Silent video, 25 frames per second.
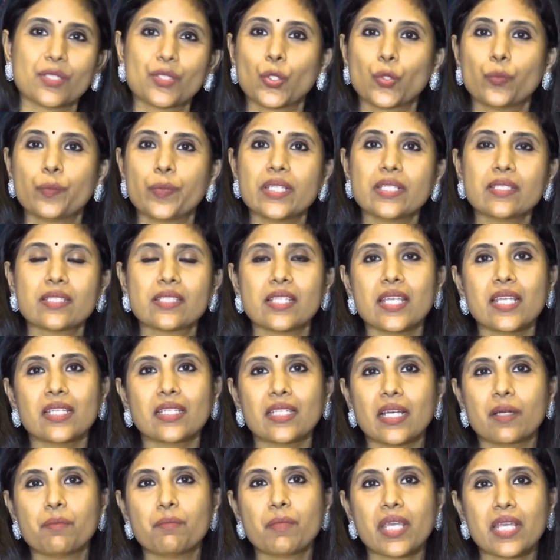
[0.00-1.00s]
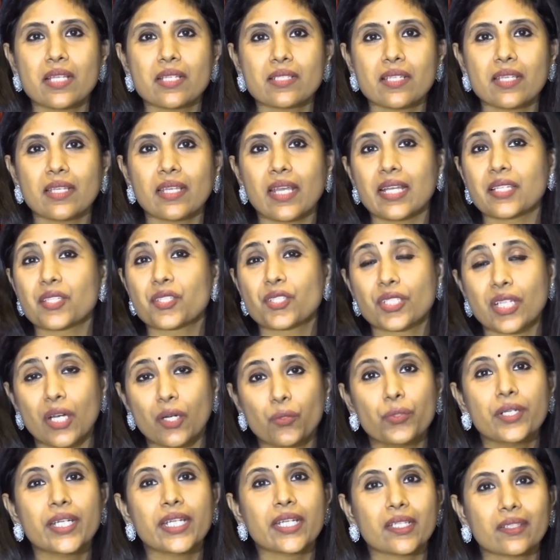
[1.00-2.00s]
you've been seeing the amazing,
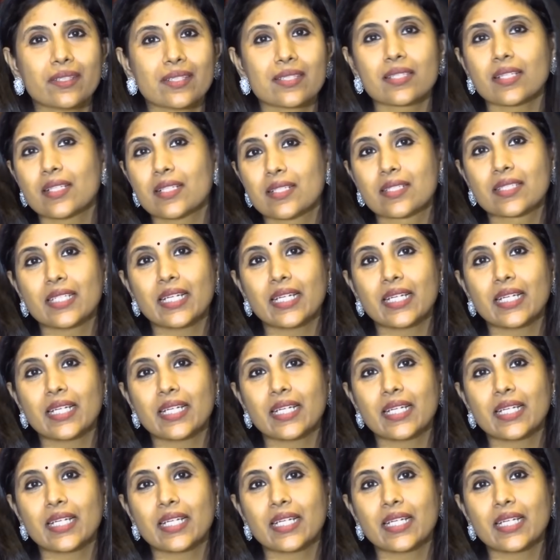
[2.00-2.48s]
astounding results